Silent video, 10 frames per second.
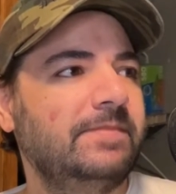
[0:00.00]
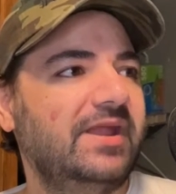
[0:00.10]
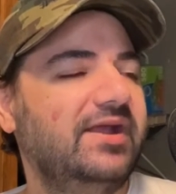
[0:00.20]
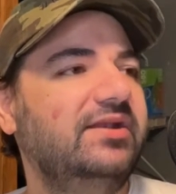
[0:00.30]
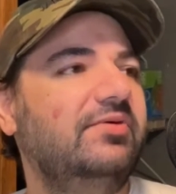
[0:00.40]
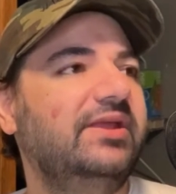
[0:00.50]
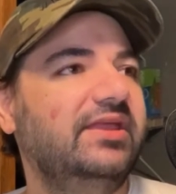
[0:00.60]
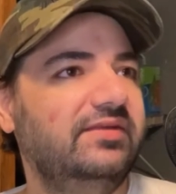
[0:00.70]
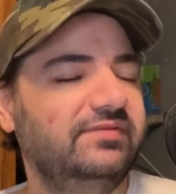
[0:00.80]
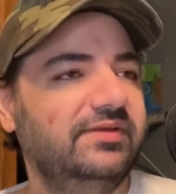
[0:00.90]
I know I
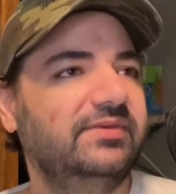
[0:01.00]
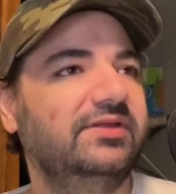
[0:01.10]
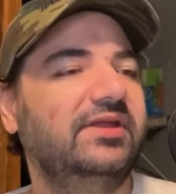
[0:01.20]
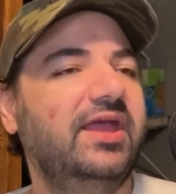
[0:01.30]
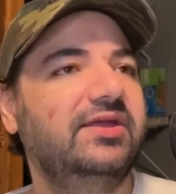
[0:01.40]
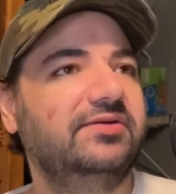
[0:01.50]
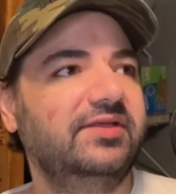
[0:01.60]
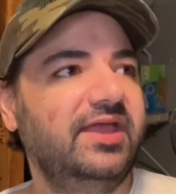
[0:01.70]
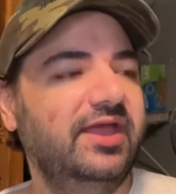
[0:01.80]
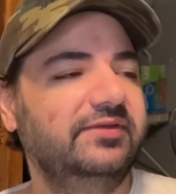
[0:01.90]
gave him a
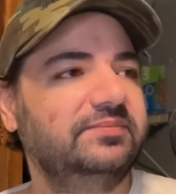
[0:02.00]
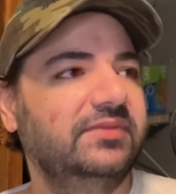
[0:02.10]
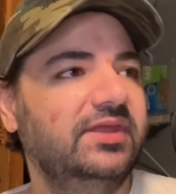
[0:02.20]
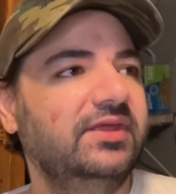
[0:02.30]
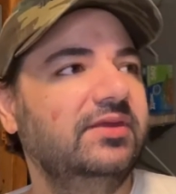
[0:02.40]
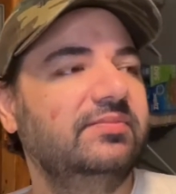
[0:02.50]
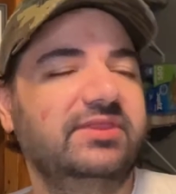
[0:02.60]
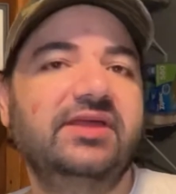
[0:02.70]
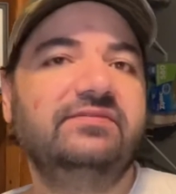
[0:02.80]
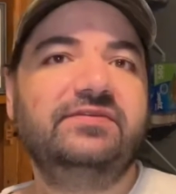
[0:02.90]
AOK. But
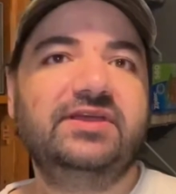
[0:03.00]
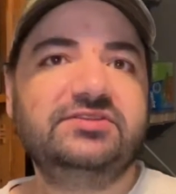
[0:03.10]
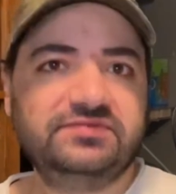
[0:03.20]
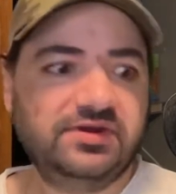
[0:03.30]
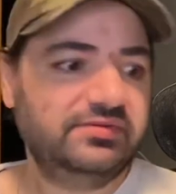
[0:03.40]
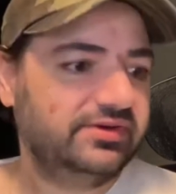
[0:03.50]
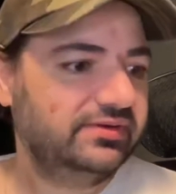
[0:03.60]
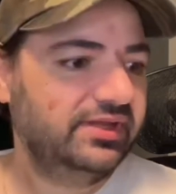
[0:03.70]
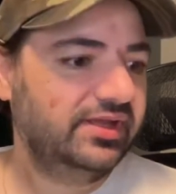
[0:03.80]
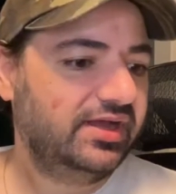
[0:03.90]
then fast forward
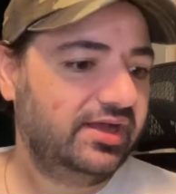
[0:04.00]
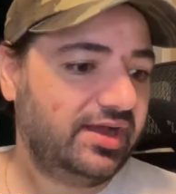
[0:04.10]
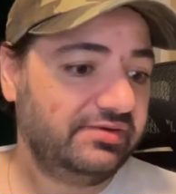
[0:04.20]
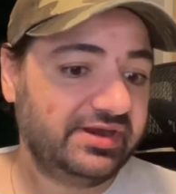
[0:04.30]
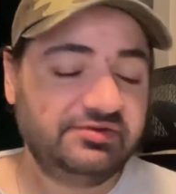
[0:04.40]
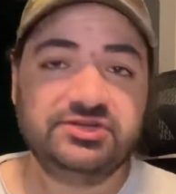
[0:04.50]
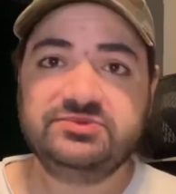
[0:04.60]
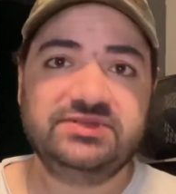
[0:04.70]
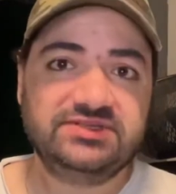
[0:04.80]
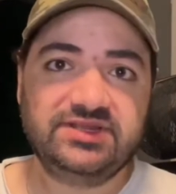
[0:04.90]
around
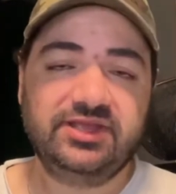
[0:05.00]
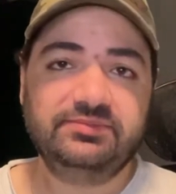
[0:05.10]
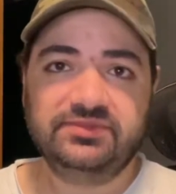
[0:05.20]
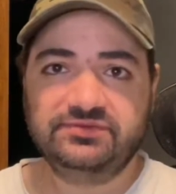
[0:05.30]
Christmas time, if